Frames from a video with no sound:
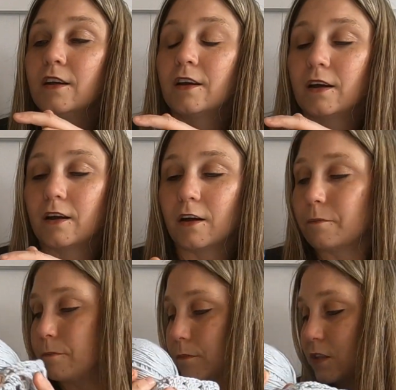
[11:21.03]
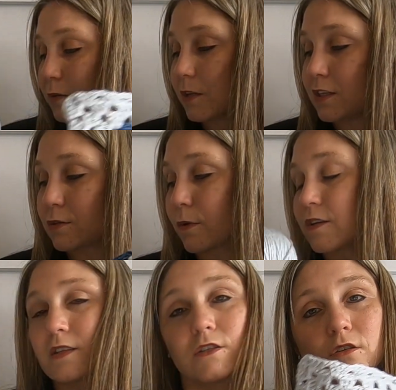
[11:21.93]
some of these
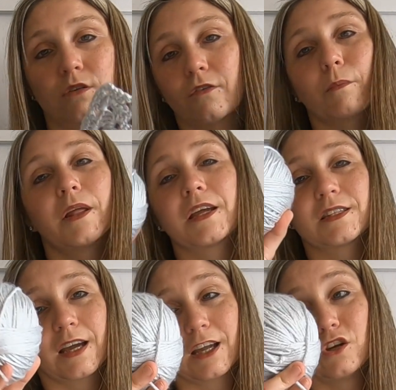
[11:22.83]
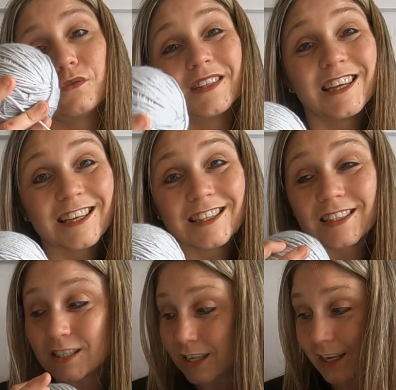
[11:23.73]
squares in 2 different blankets, I can use this
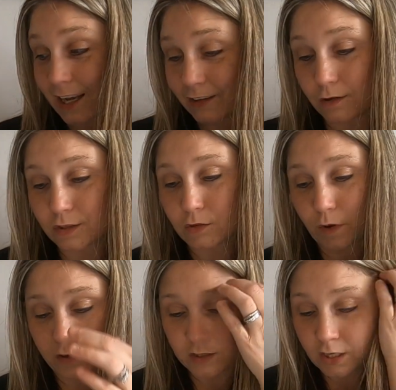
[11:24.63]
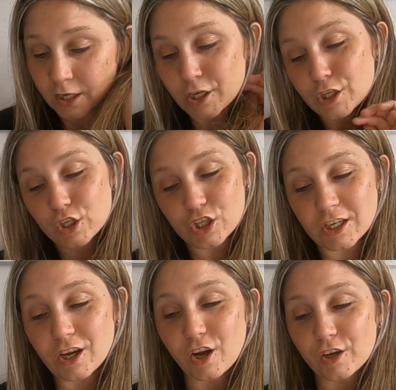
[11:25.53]
to connect those squares.
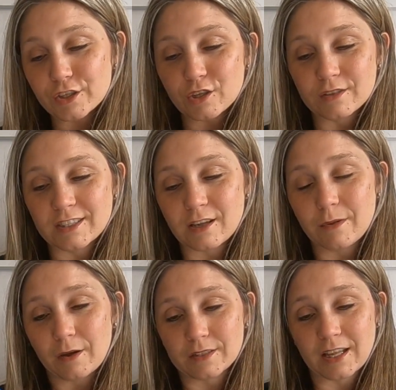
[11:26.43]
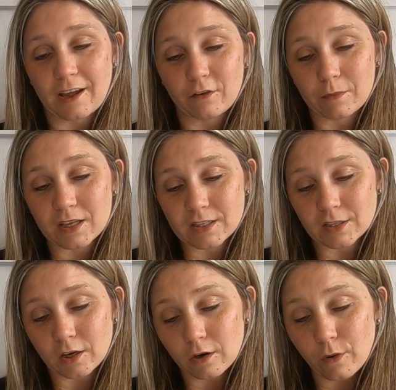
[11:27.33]
She also sent me, I was laughing because I
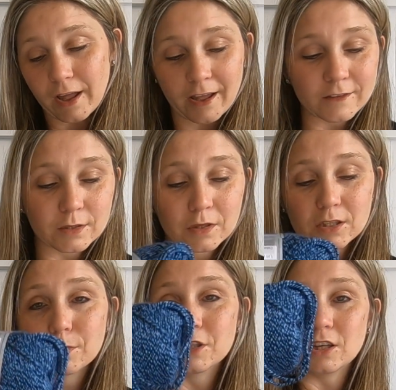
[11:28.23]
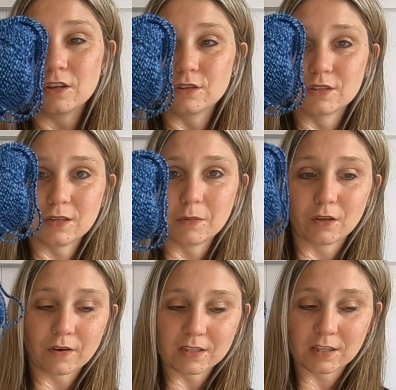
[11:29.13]
thought, oh, I have some of this, but she also sent me the
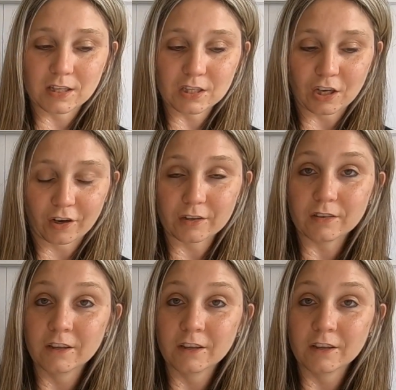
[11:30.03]
rest of this yarn,